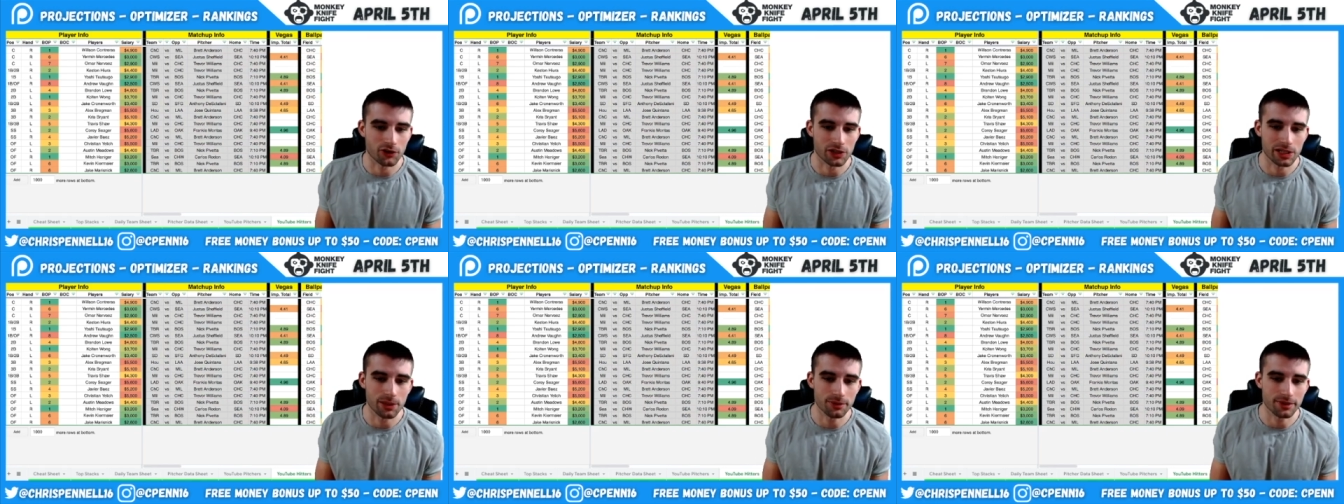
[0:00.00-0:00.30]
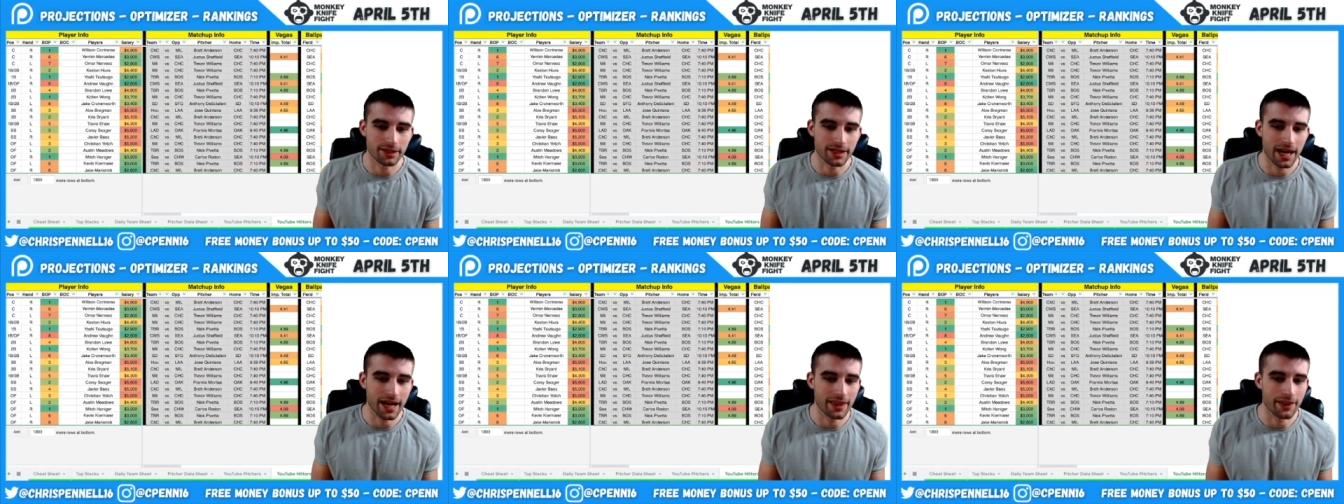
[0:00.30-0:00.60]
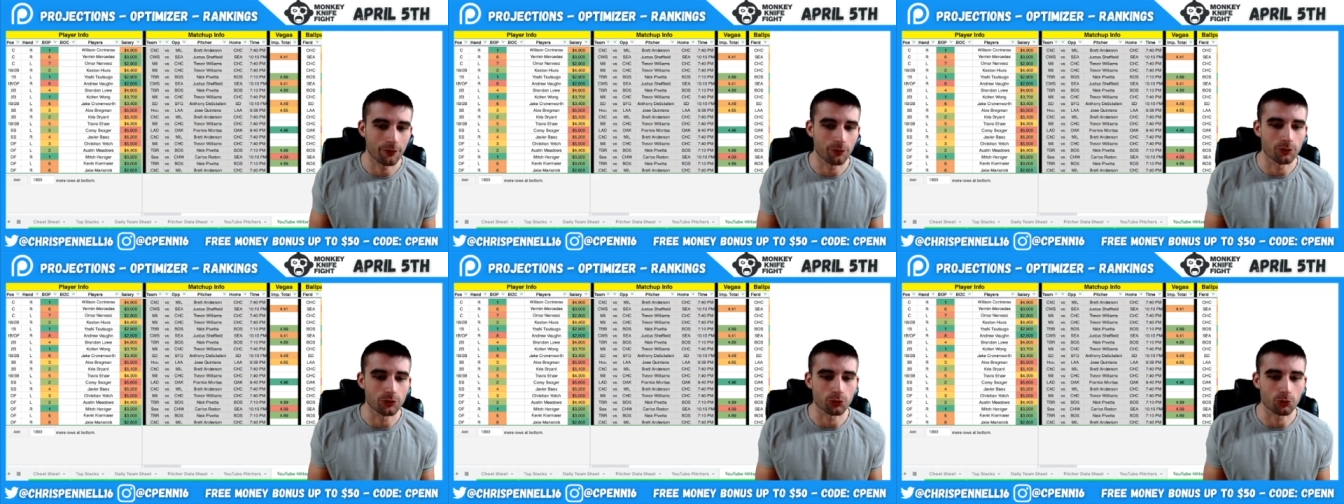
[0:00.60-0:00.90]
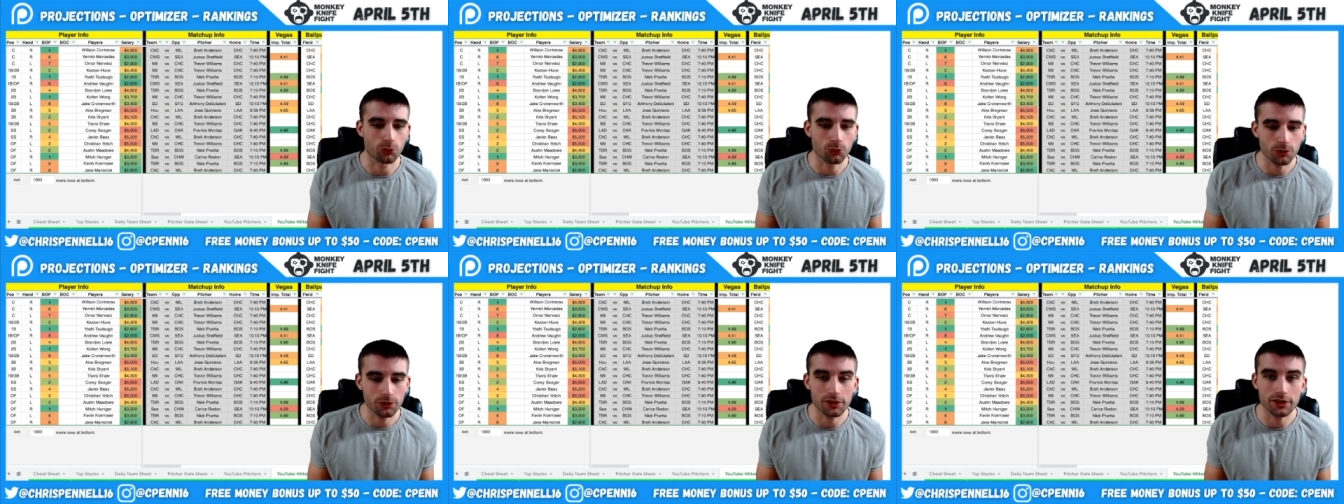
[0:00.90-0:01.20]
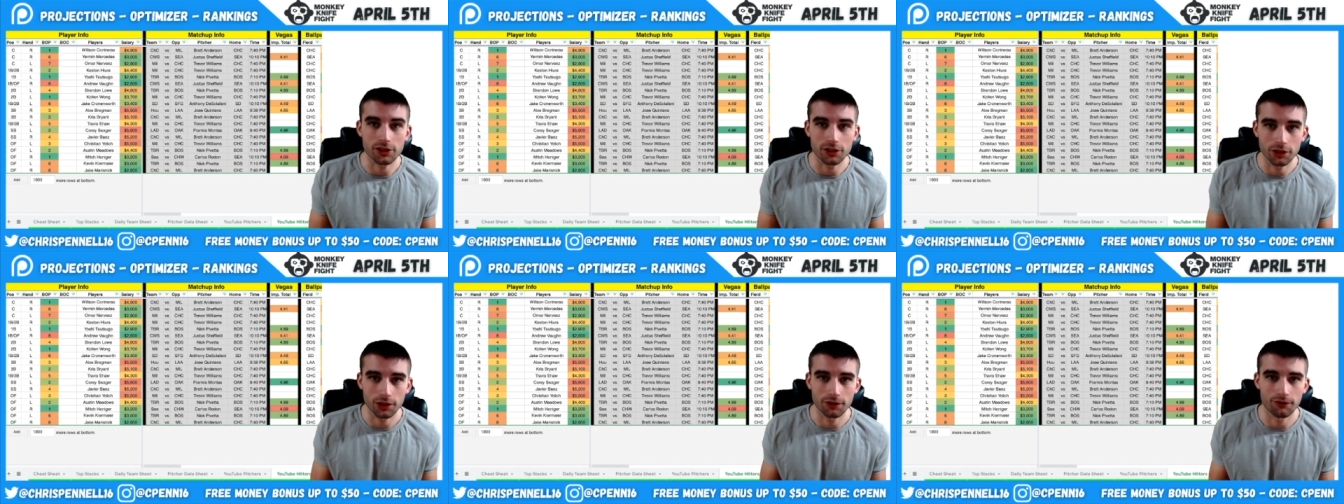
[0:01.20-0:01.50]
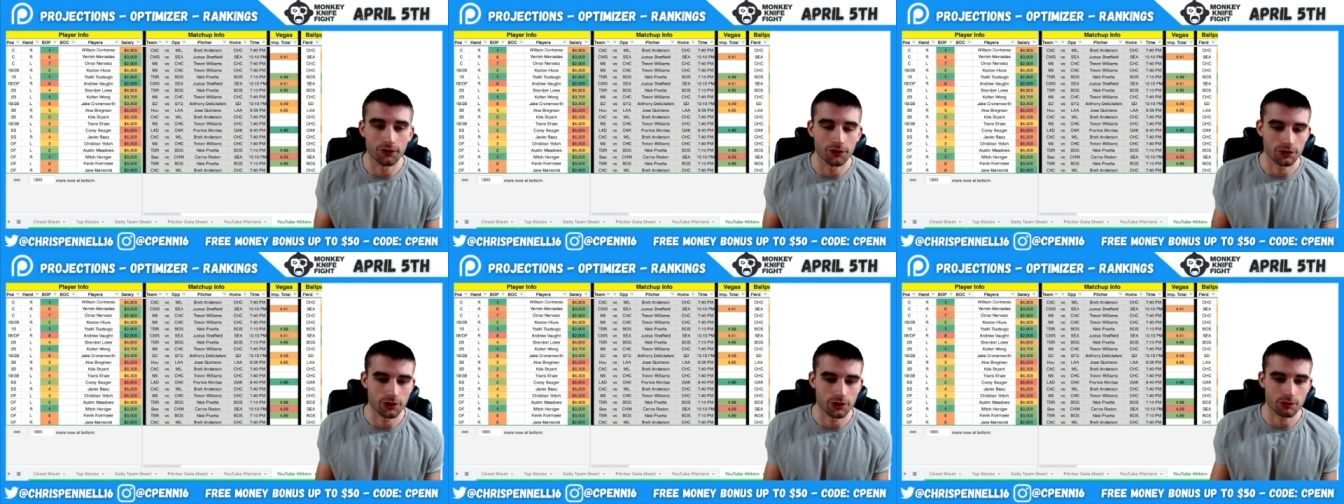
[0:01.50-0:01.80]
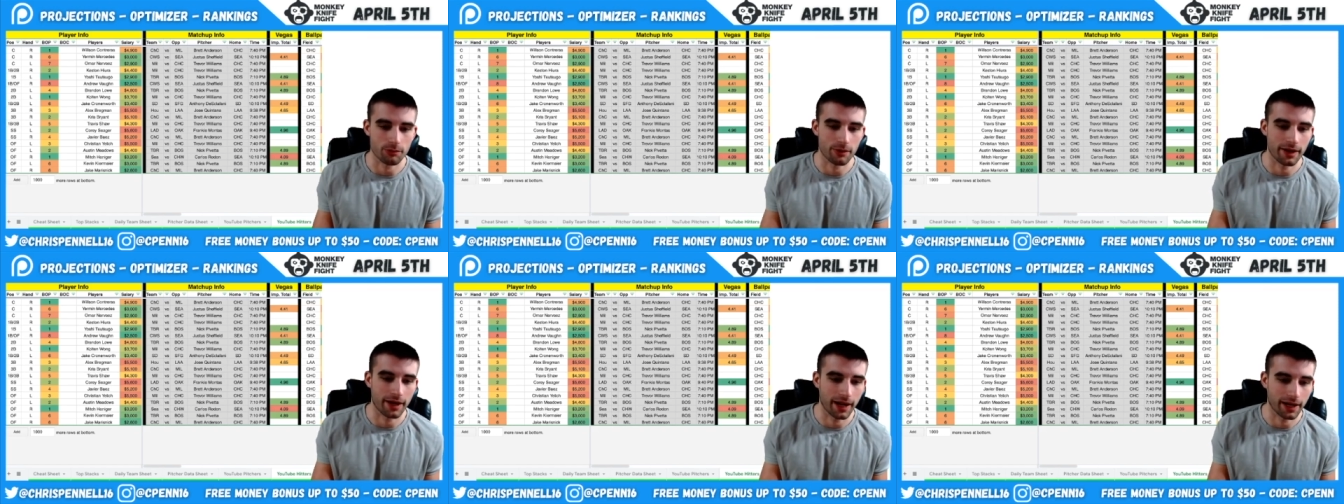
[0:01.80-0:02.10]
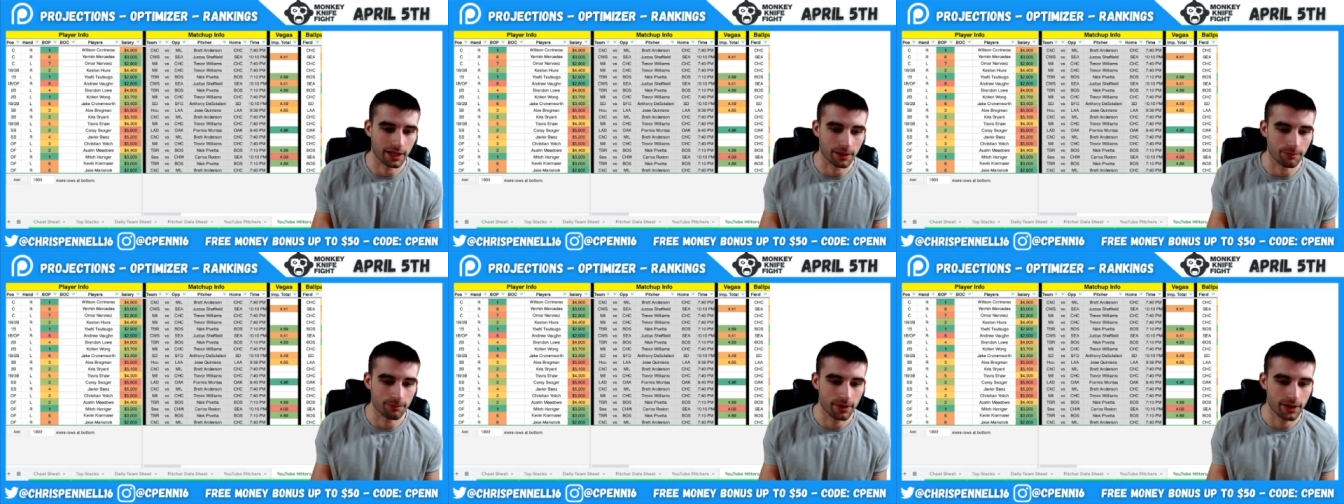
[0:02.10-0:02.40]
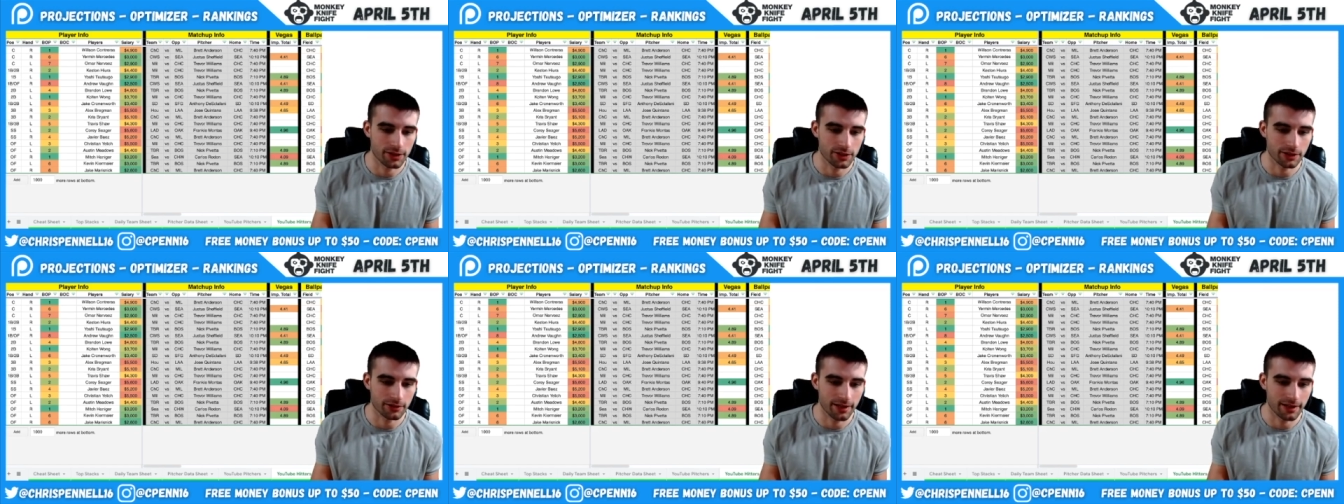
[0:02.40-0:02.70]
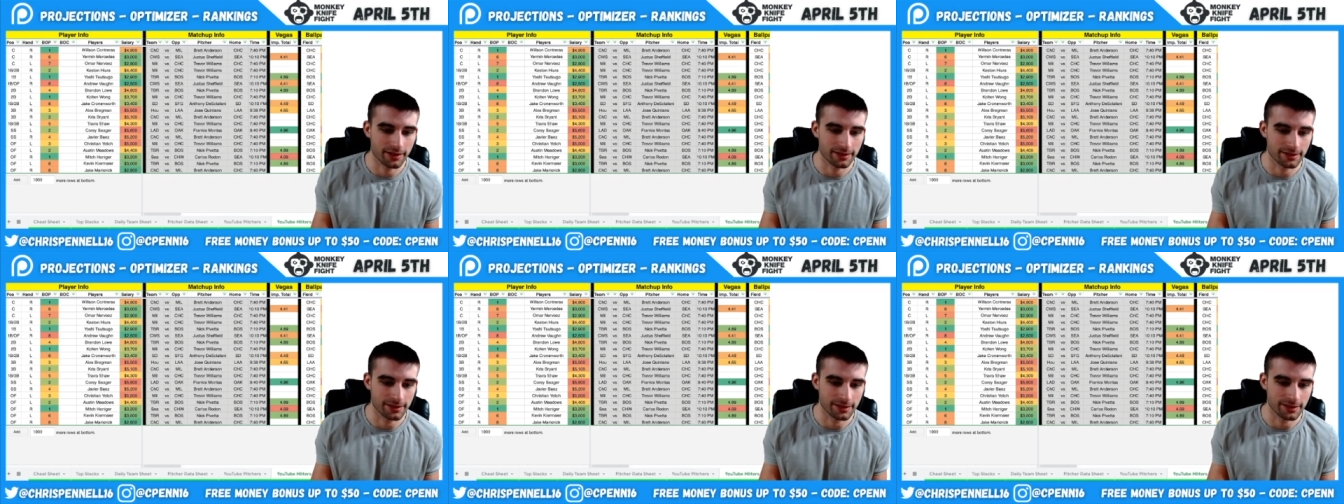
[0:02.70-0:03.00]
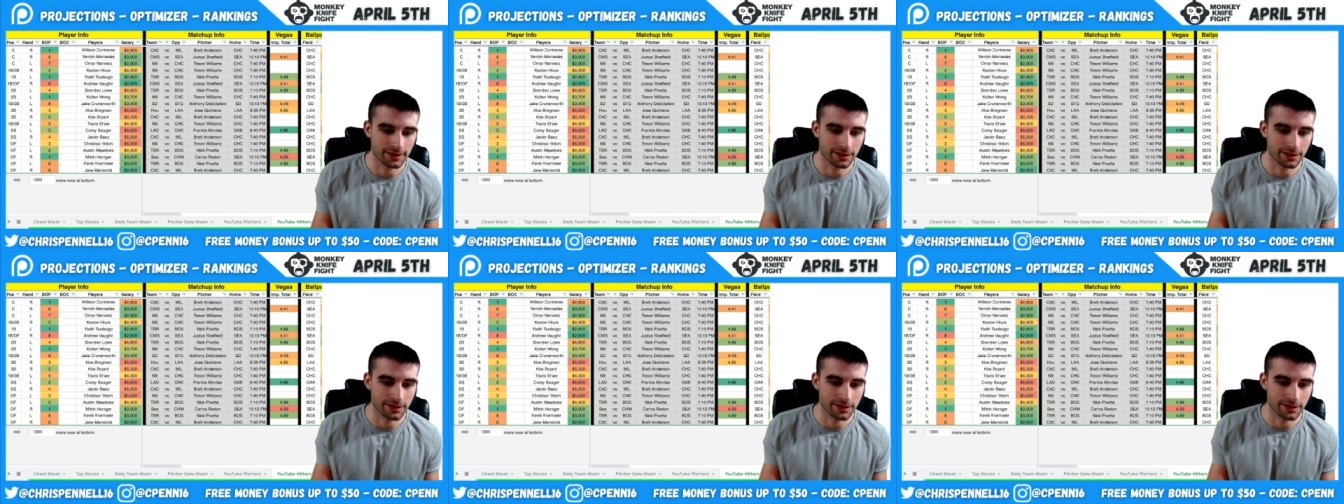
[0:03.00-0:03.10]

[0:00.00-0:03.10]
He was a guy that was really good versus right-handed pitching last season,